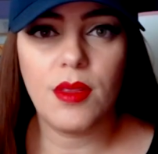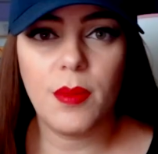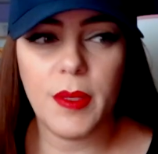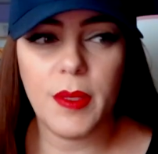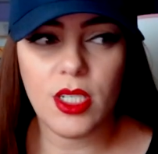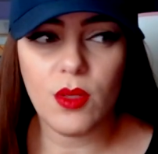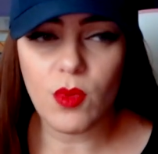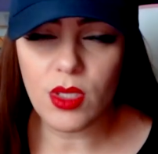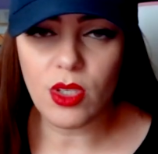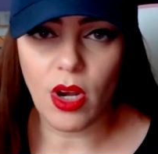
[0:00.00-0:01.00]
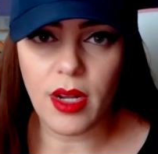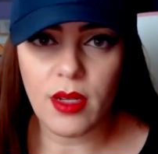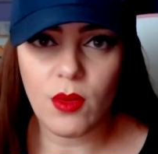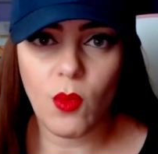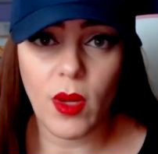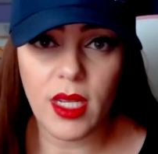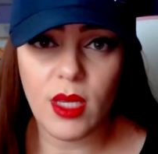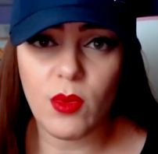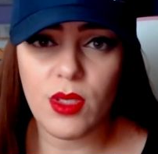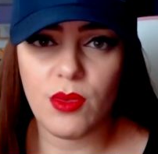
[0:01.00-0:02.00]
petition was started when he
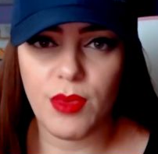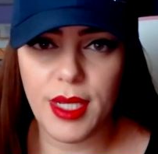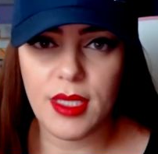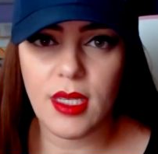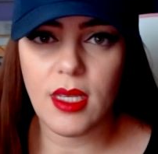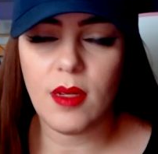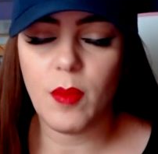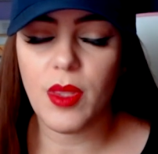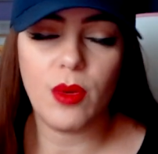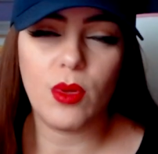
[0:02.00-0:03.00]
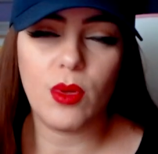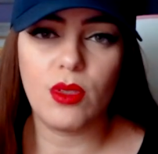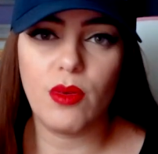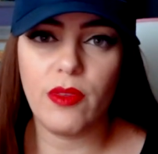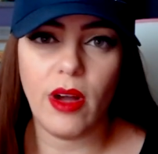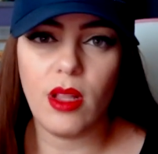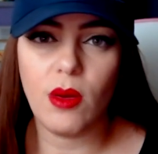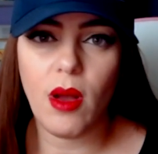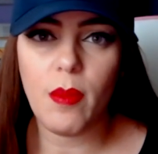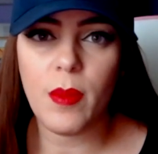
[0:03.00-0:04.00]
was arrested, but there was no
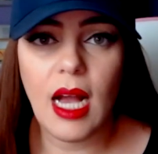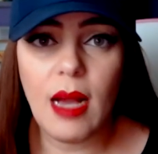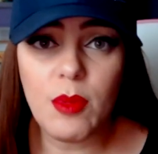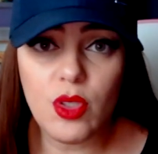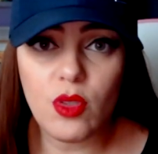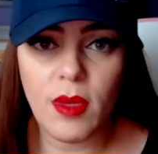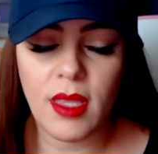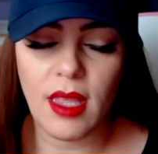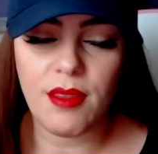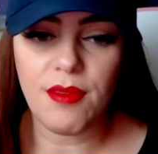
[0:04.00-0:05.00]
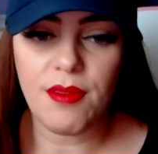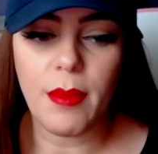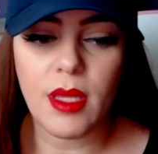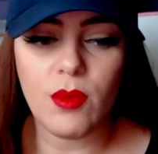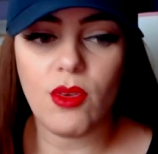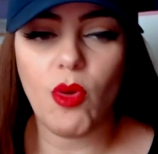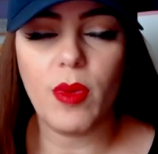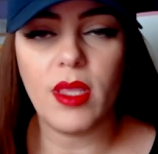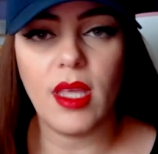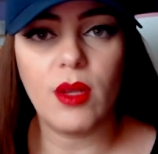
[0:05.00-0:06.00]
follow-up. I'm assuming that the family was
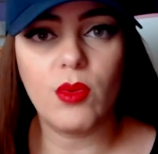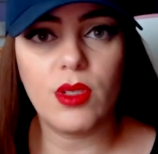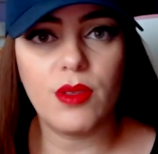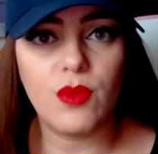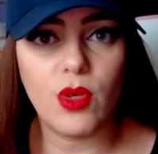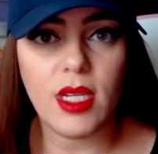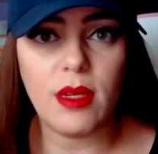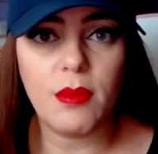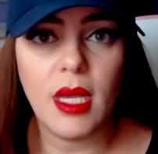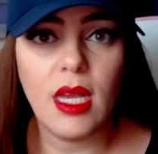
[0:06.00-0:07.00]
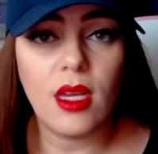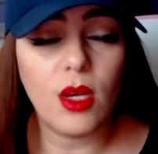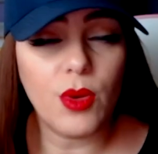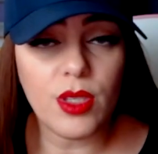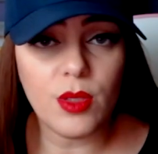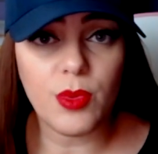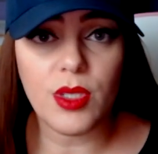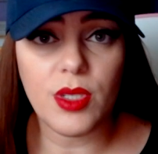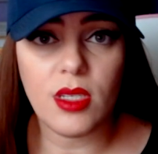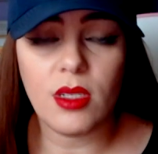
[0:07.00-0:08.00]
hoping that it would avoid him going to
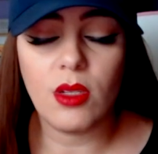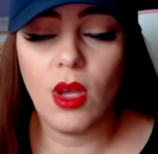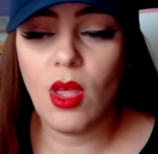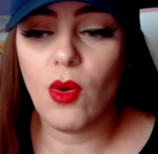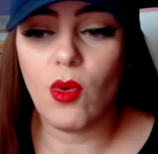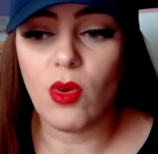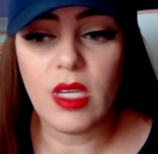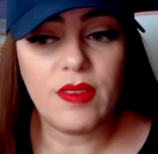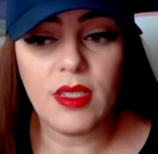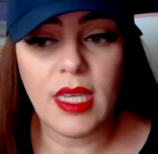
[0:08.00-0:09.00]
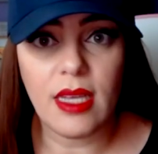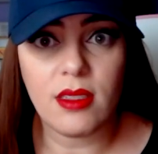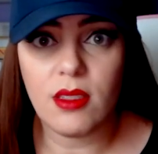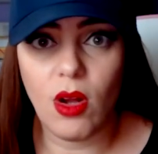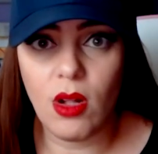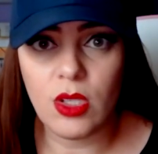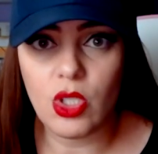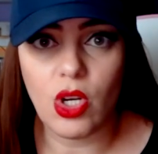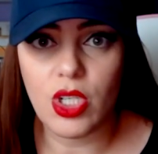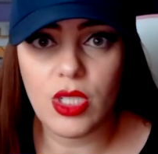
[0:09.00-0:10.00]
prison or even get all
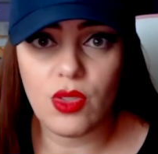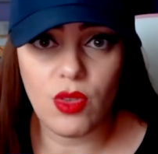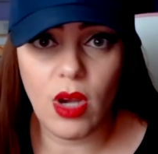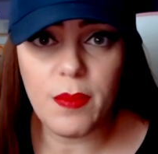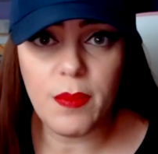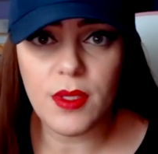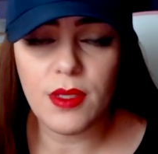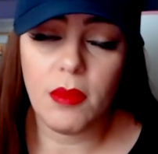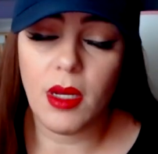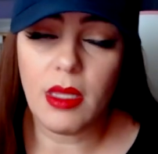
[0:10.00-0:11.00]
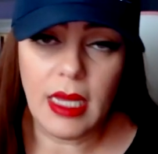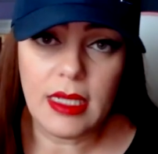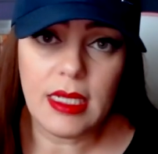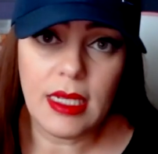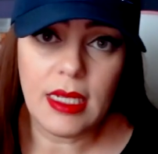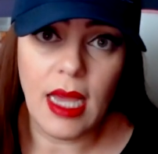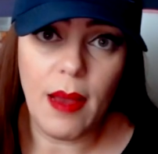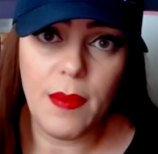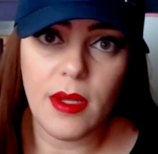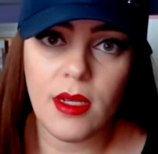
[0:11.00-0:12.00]
charges dropped, but that didn't
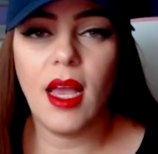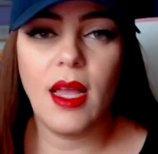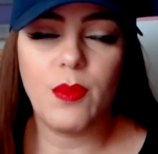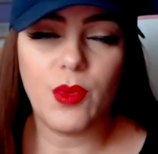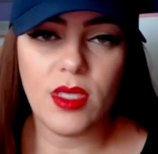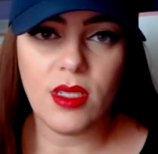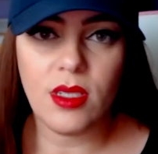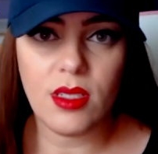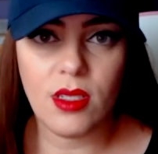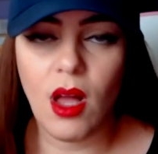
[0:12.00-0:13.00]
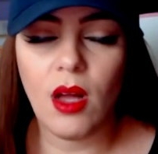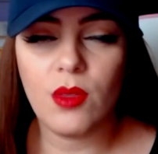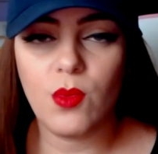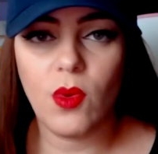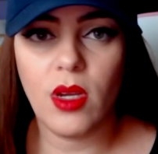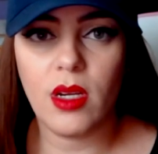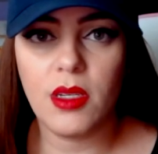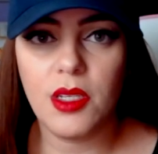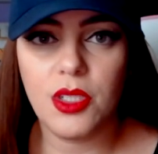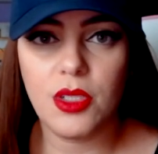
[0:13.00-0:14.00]
happen, and prison is not where
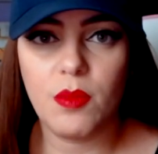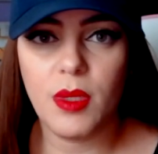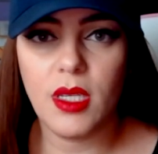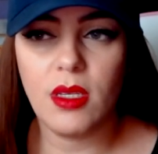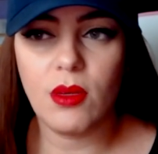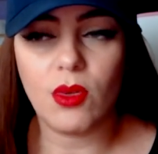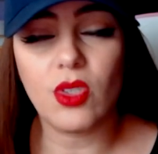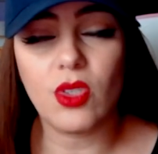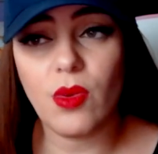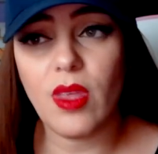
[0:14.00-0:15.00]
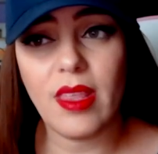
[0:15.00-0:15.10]
he should be, or so they